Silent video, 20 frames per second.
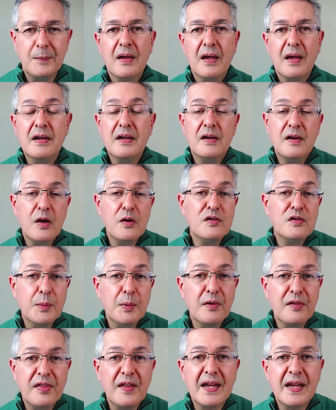And a
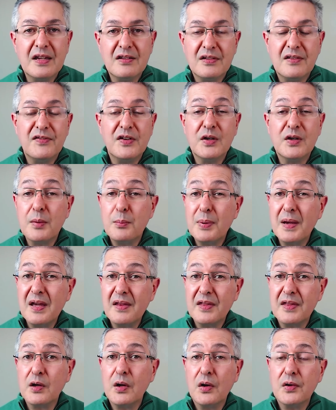notable thing is if you compare
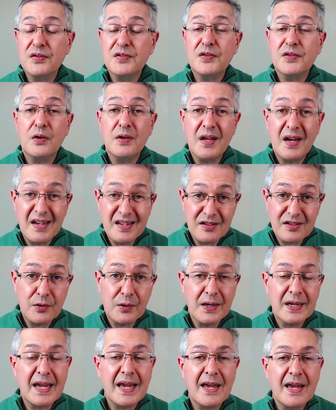the costs on ISA
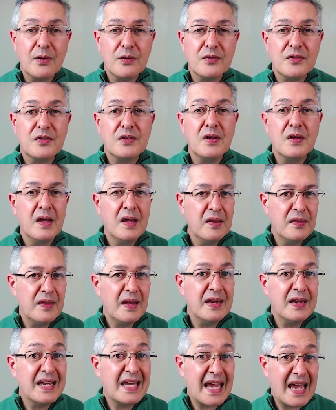accounts,
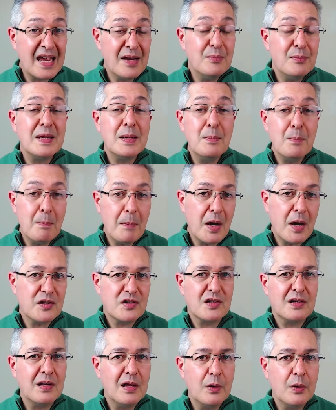they can be
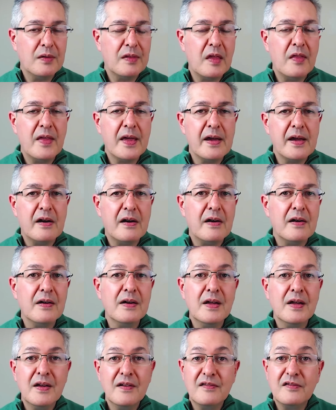much lower than they
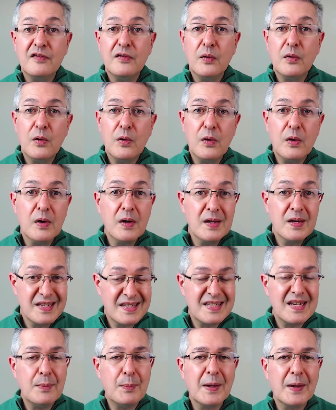are for
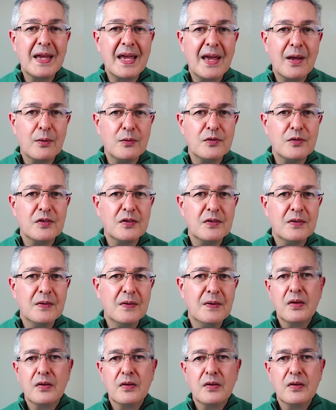SIPP accounts.